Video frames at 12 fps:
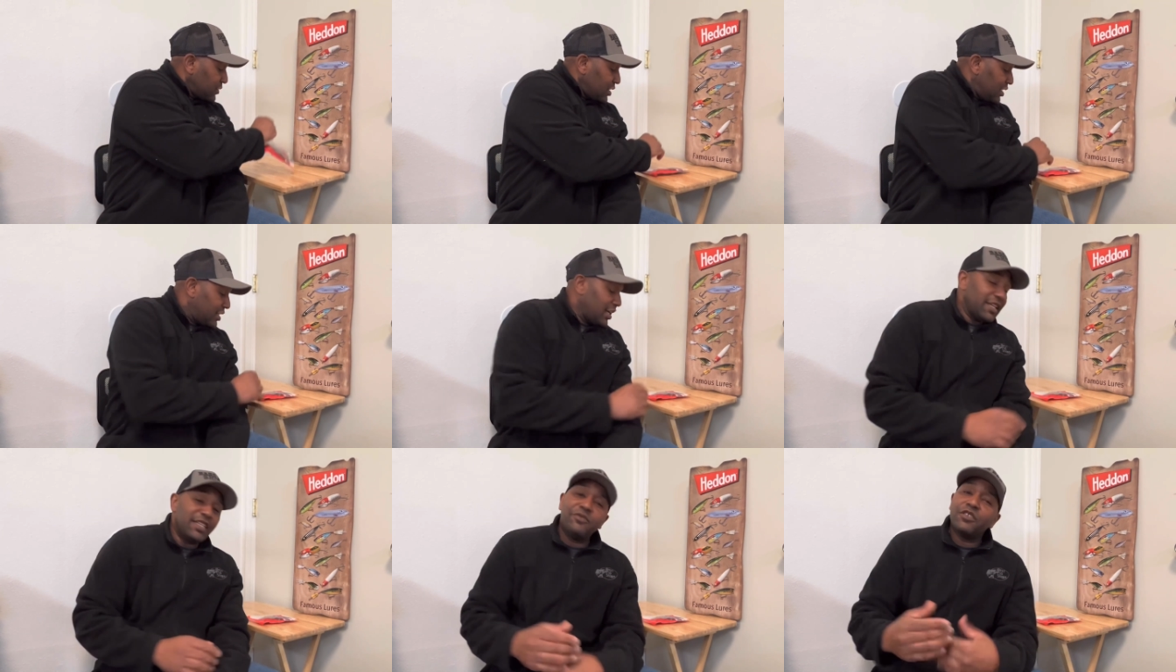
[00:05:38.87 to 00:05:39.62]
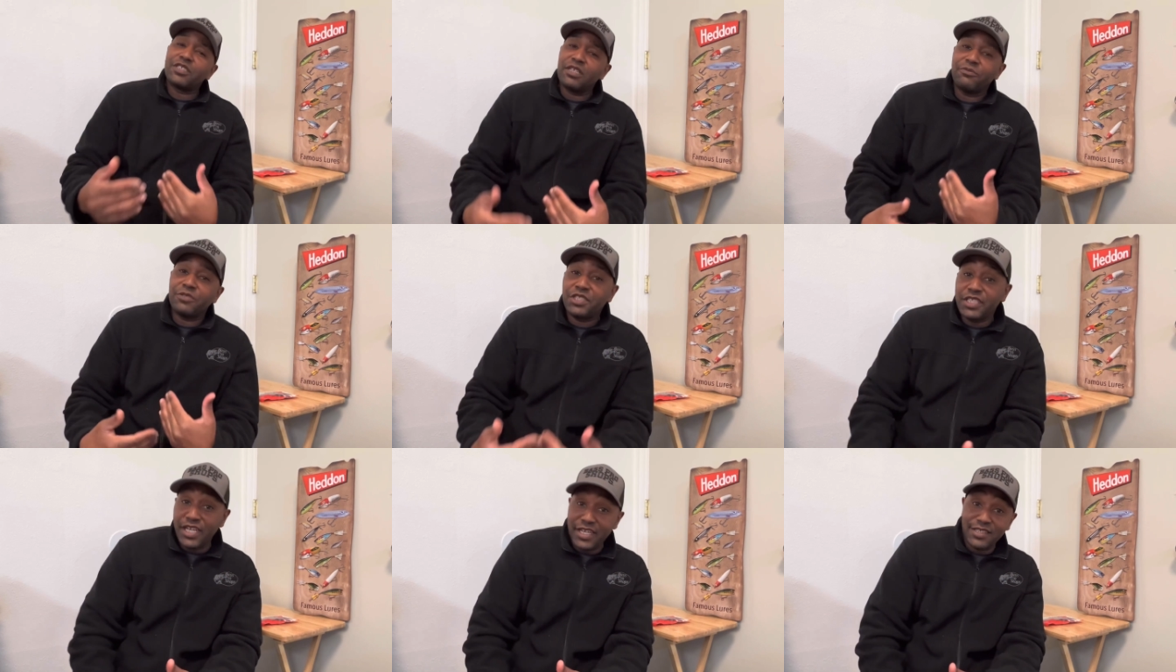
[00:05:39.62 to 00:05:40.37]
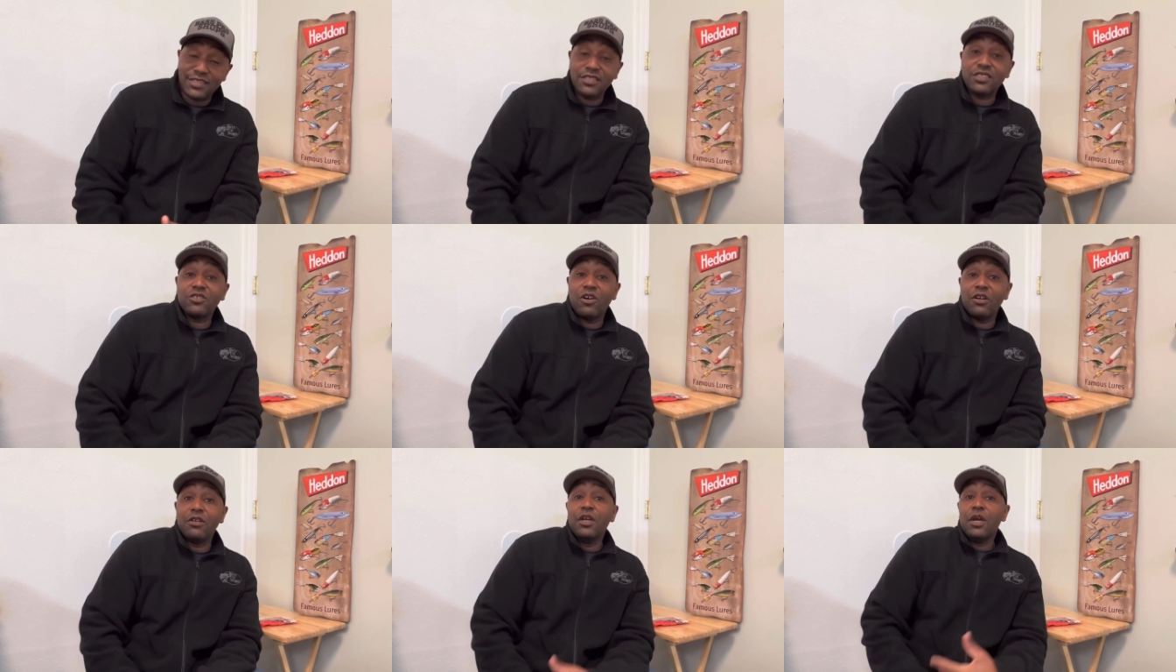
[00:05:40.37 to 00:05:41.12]
and kind of give yourself a chance to
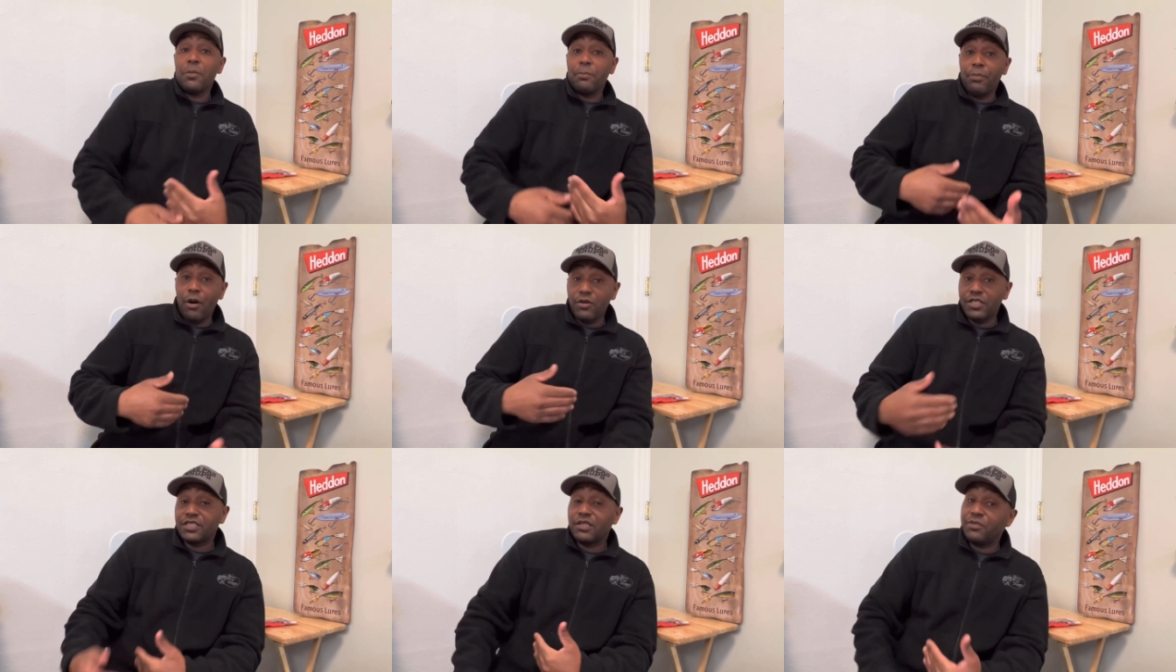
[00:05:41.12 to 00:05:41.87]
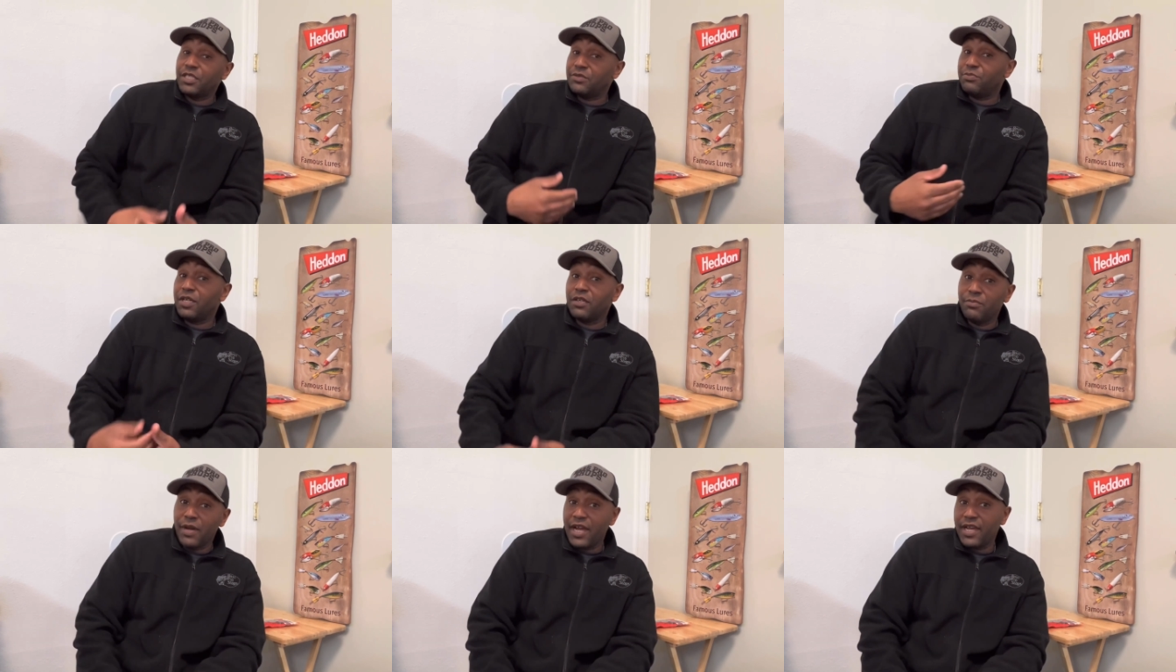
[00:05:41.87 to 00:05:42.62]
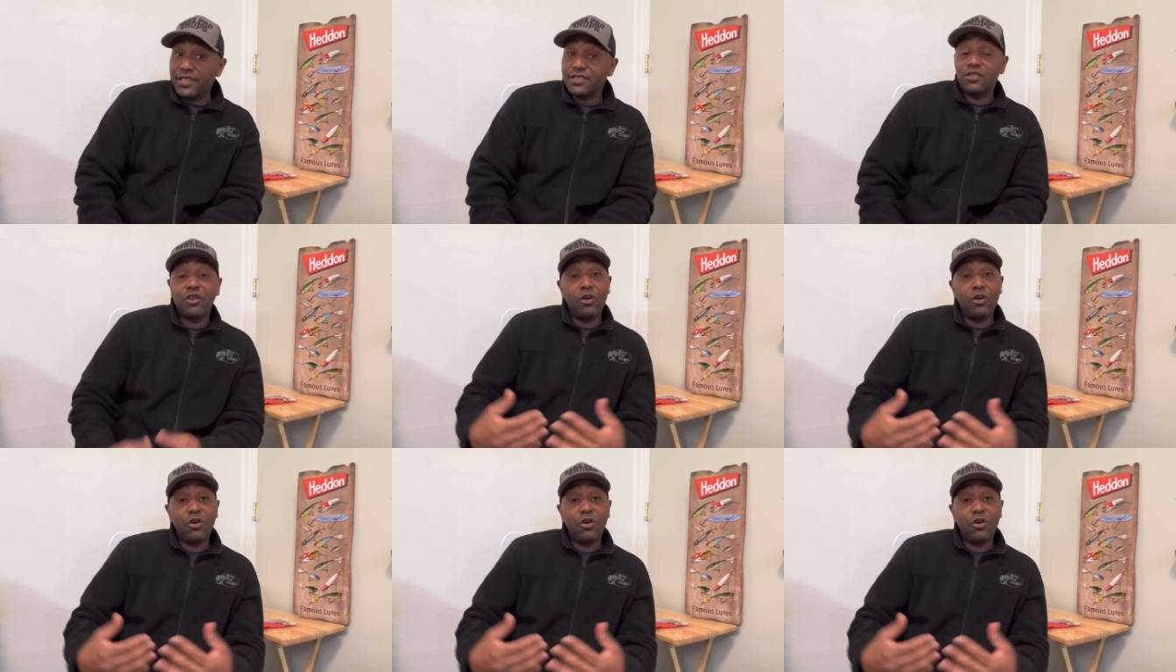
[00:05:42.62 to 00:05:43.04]
start boating some of these bigger bass,